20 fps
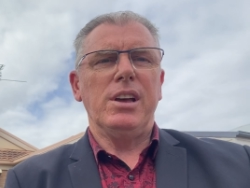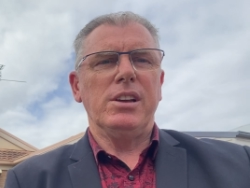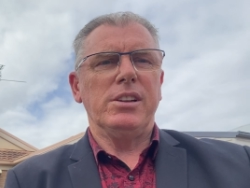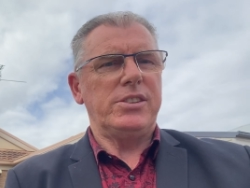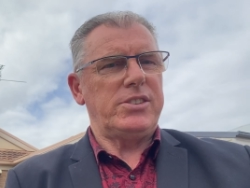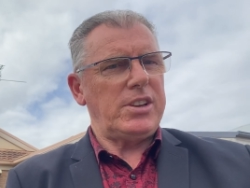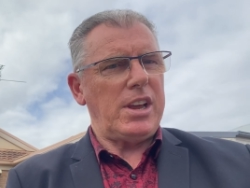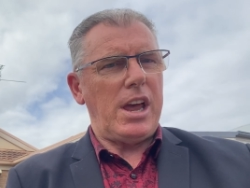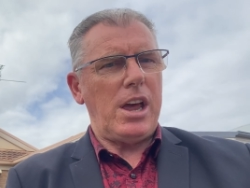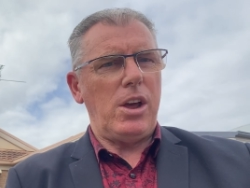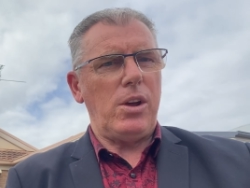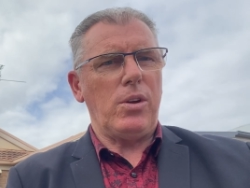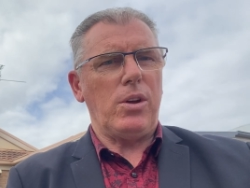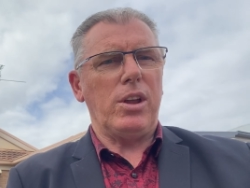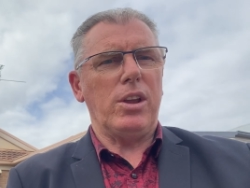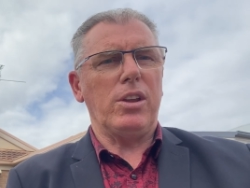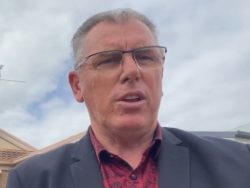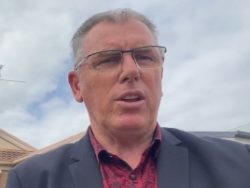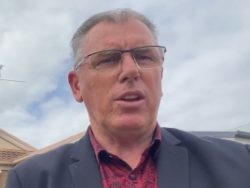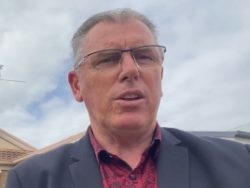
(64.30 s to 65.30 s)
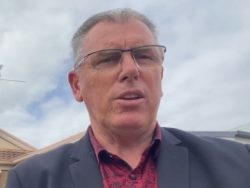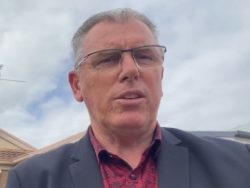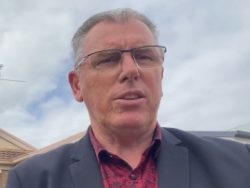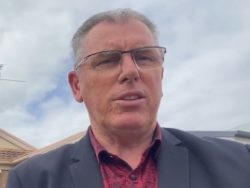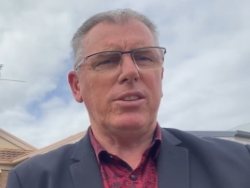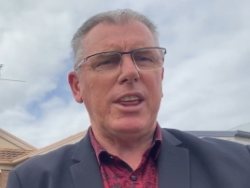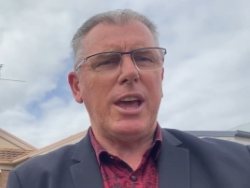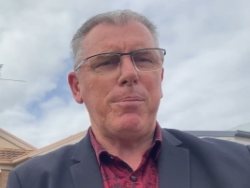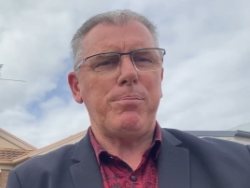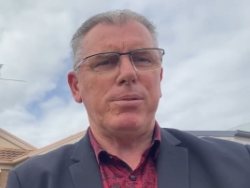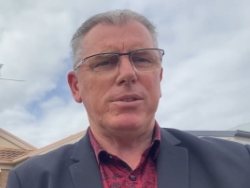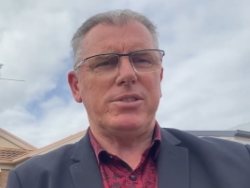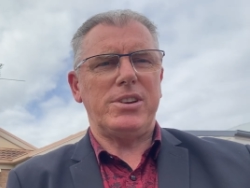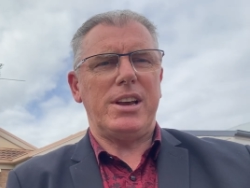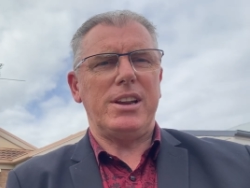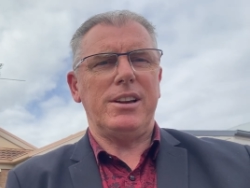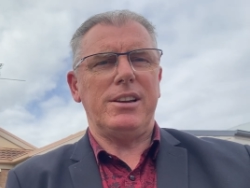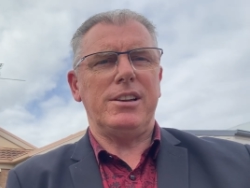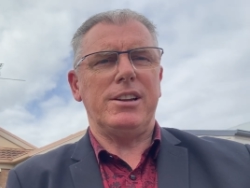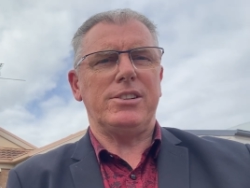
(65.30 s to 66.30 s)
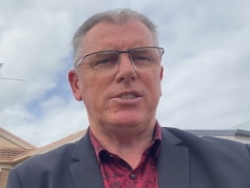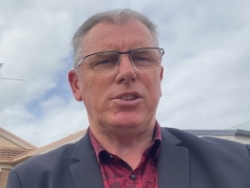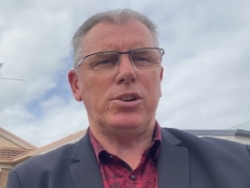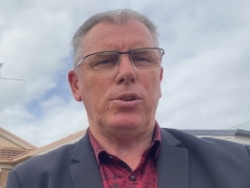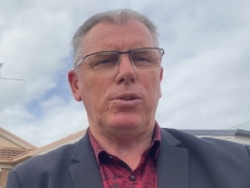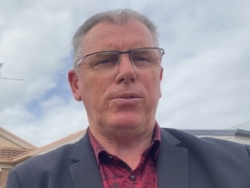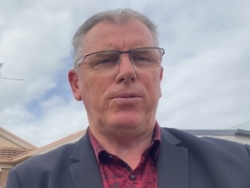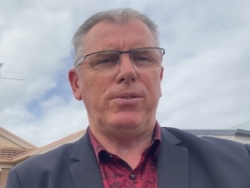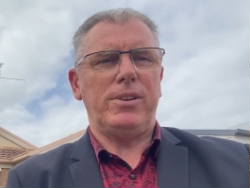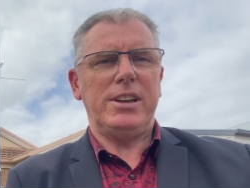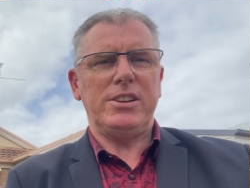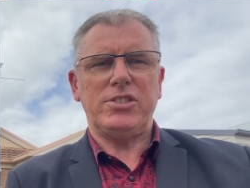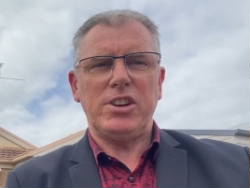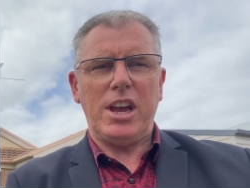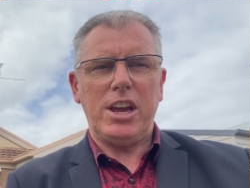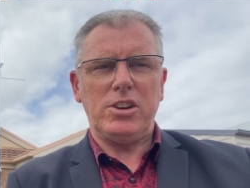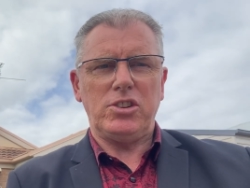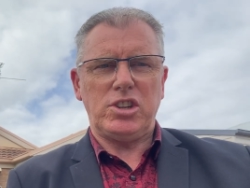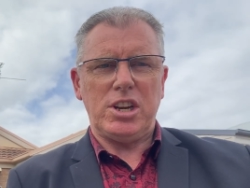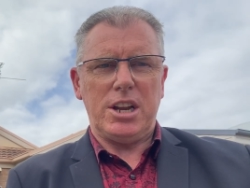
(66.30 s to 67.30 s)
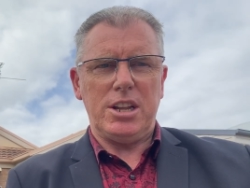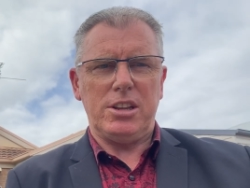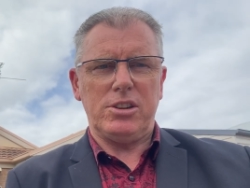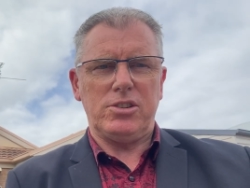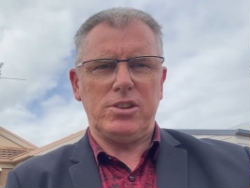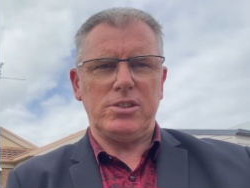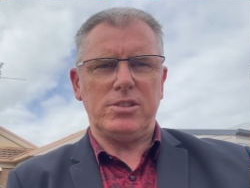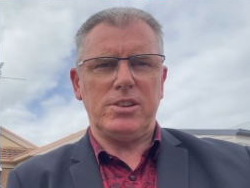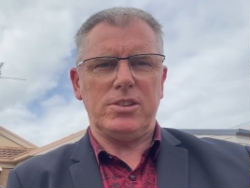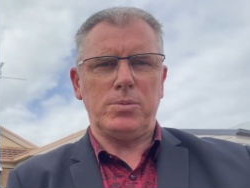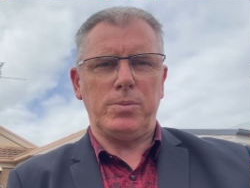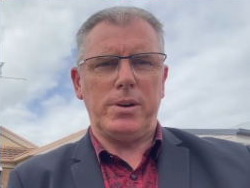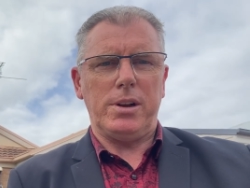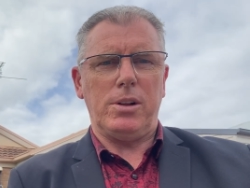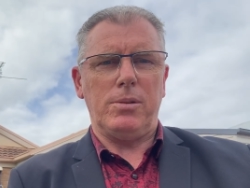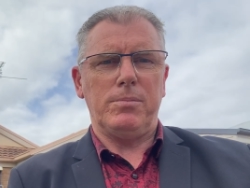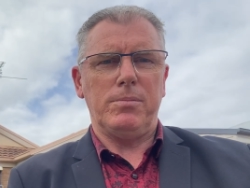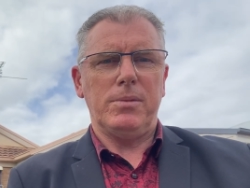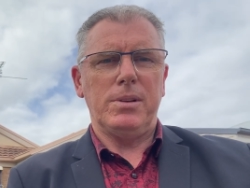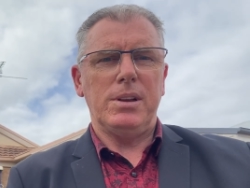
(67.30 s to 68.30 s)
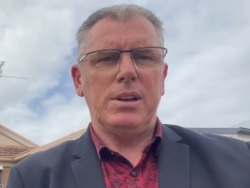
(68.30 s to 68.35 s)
So that presented itself its own challenges as well.